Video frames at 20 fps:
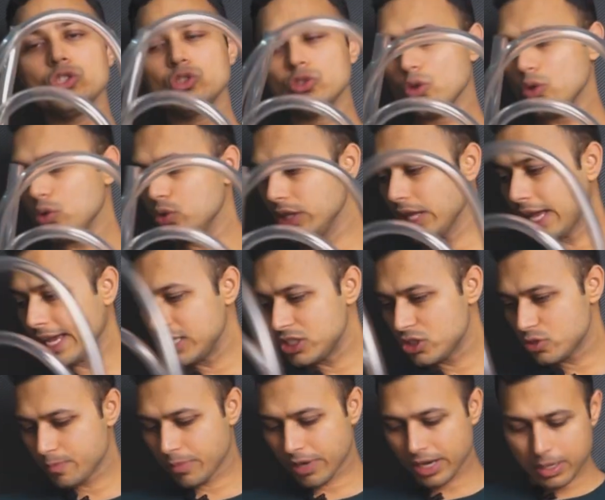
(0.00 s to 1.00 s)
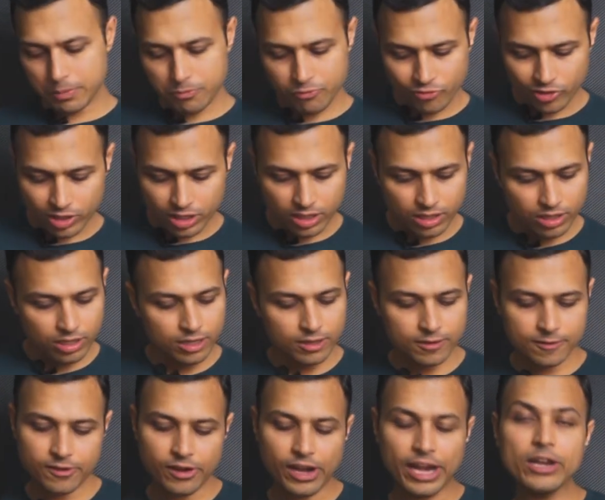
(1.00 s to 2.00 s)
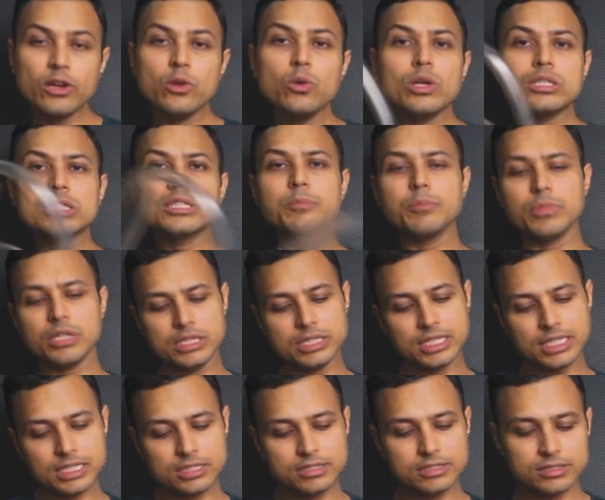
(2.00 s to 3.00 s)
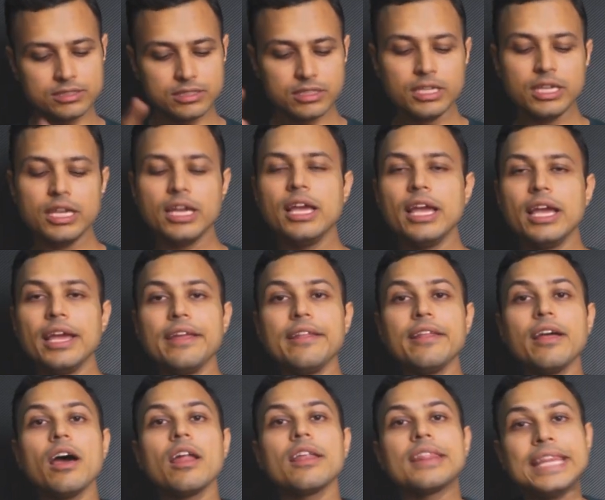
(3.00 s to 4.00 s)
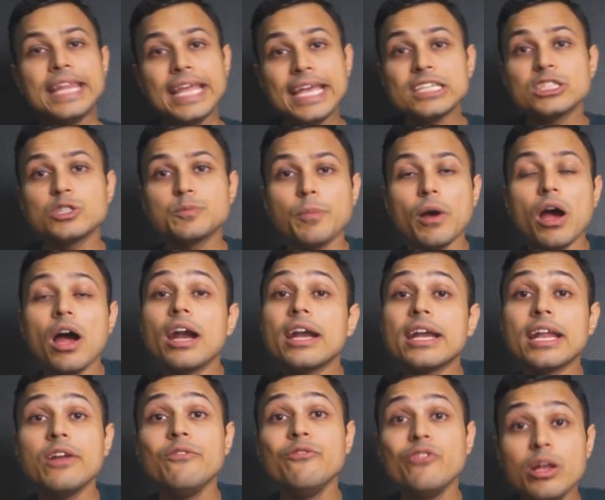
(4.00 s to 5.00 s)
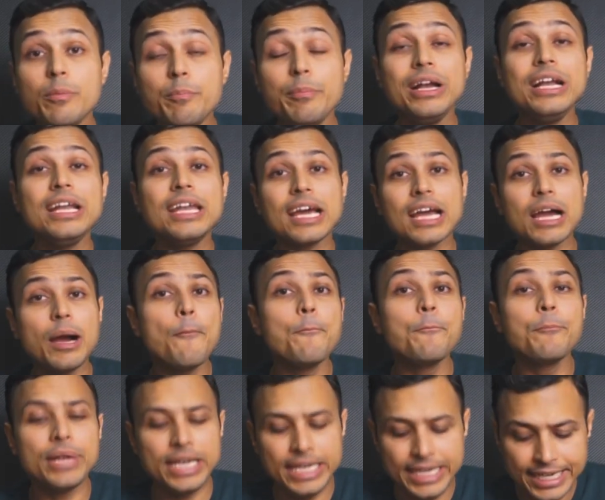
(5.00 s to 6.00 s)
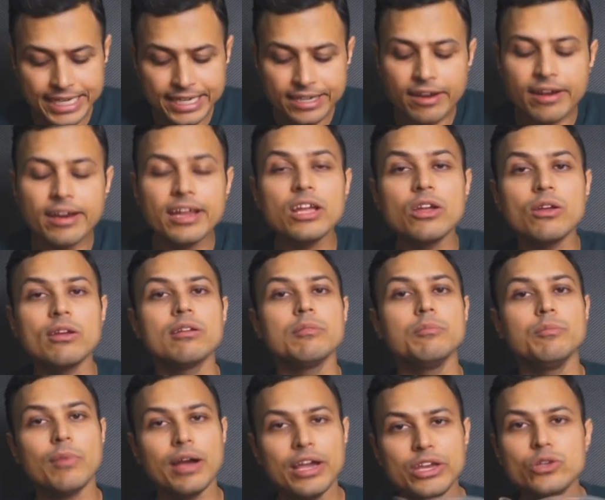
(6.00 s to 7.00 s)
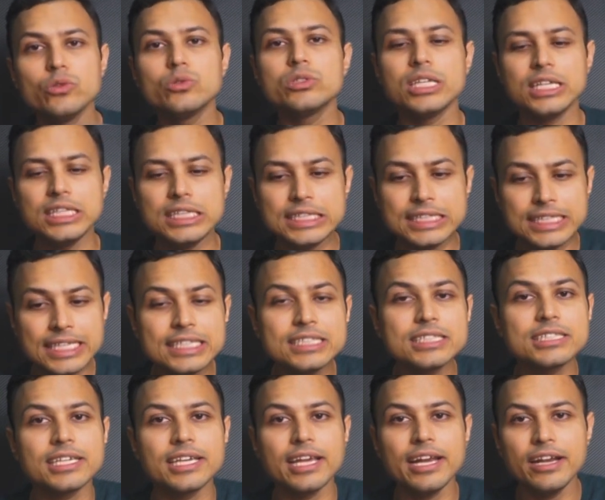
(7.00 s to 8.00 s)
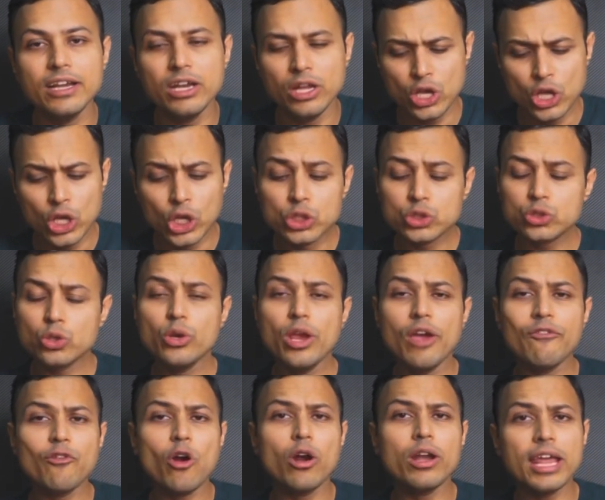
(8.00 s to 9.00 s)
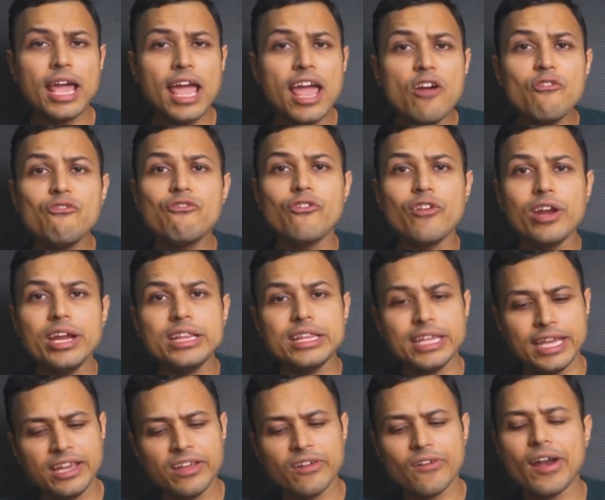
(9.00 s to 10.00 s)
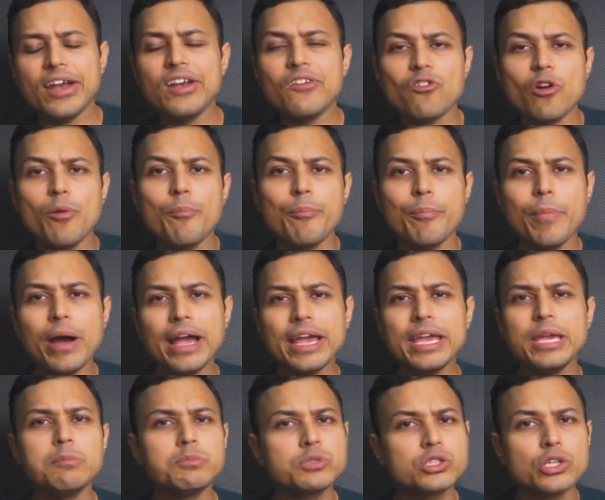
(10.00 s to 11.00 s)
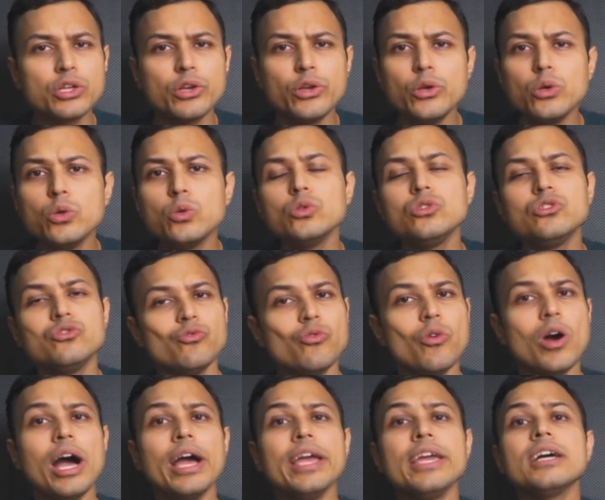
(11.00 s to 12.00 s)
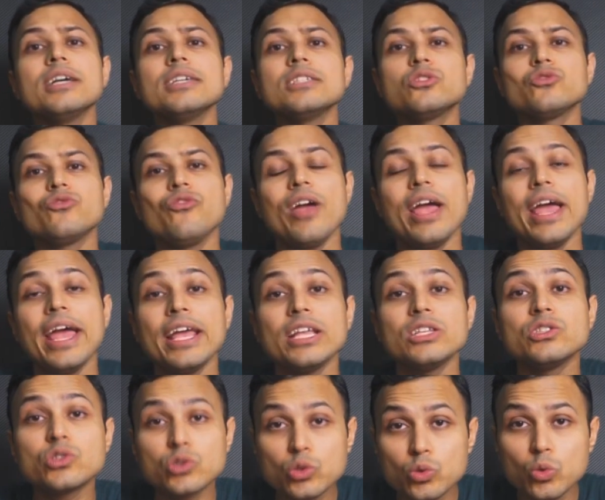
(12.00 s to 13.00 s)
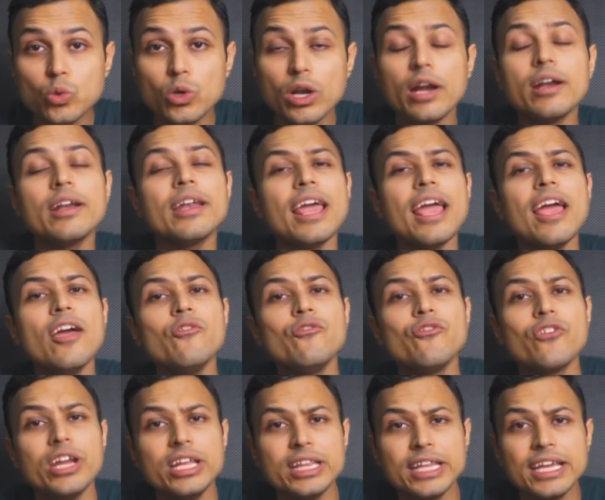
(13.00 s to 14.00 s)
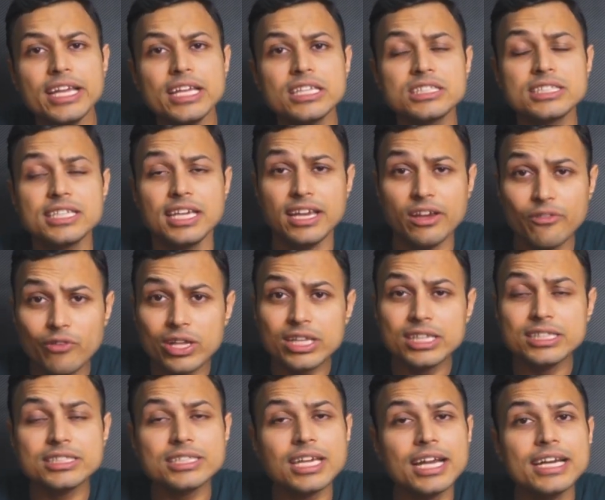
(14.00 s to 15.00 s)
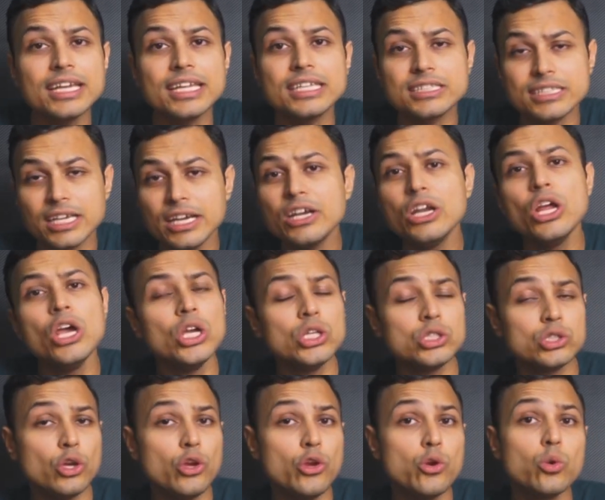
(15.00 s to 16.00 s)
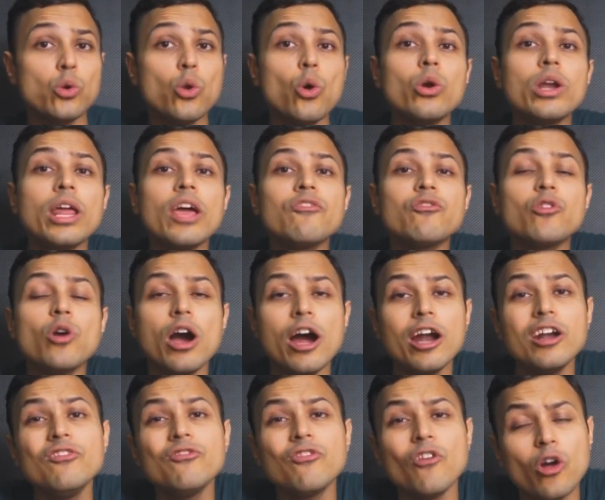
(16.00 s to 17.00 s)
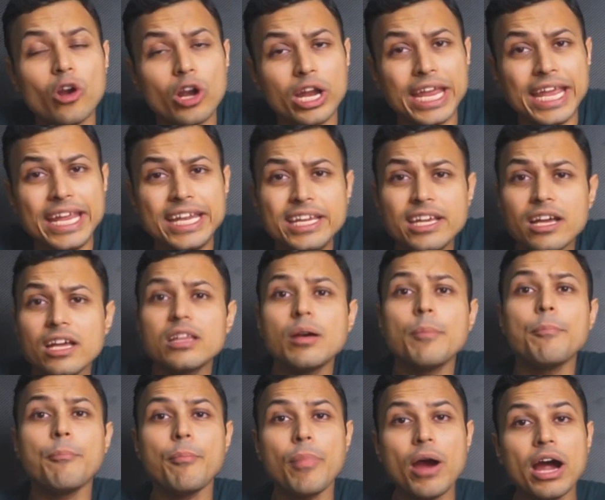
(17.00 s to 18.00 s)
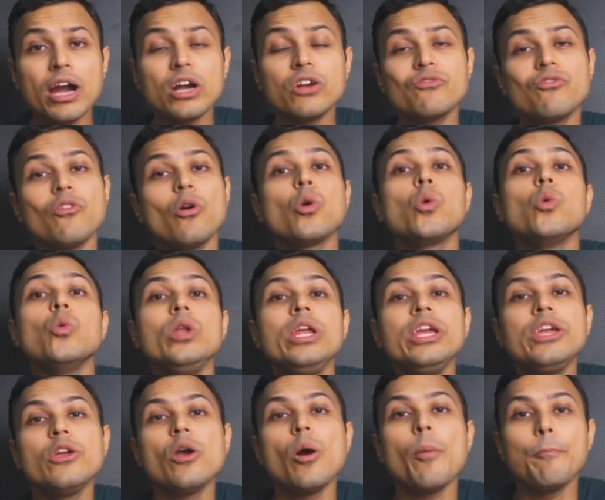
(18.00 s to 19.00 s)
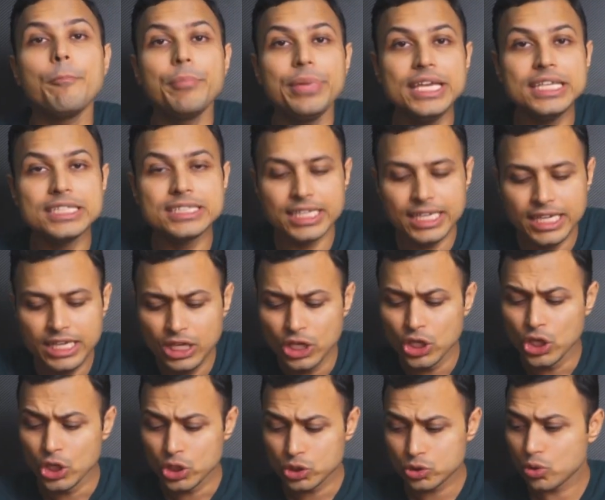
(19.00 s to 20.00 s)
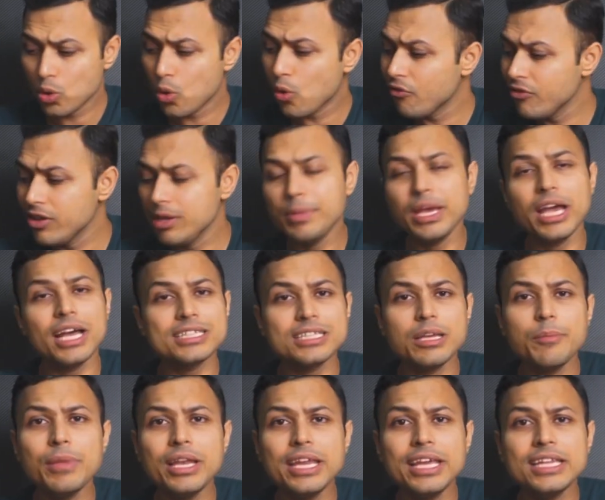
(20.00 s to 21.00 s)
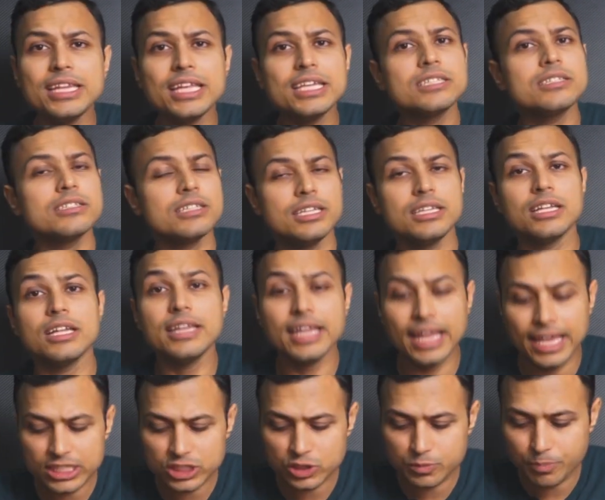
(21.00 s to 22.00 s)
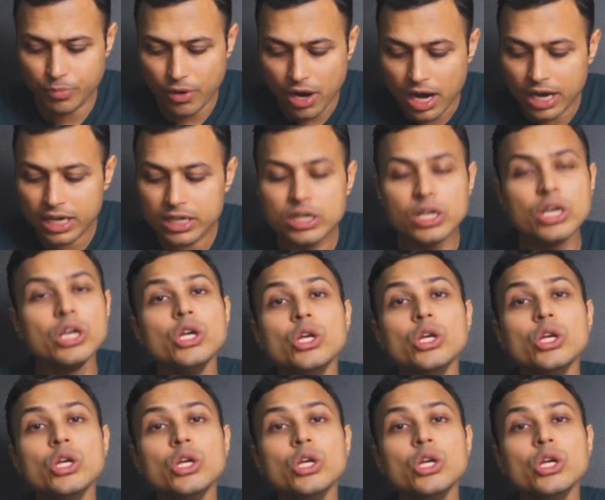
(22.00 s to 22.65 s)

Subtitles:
So nice pipe. We'll try to assemble this in our next part and we'll build a complete rig by using this kit. So you have got everything right from pipes, screws, wires, fans, coolant, everything is given inside this kit. So you don't have to hunt for any other part for cooling your PC. So we'll be assembling this in the next part.